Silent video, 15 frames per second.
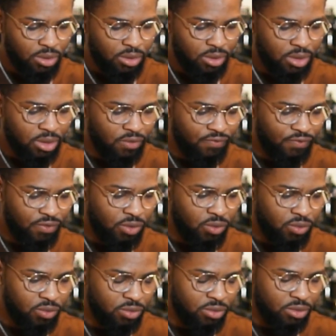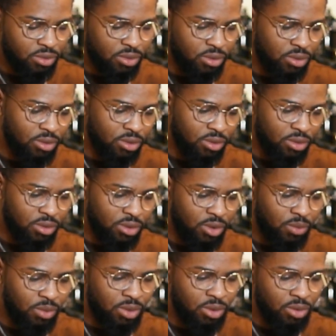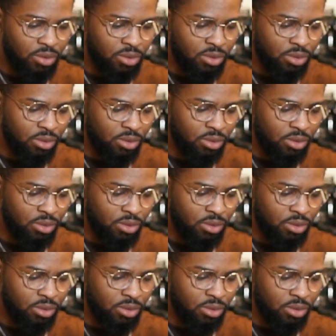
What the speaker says: Get confused. There we go.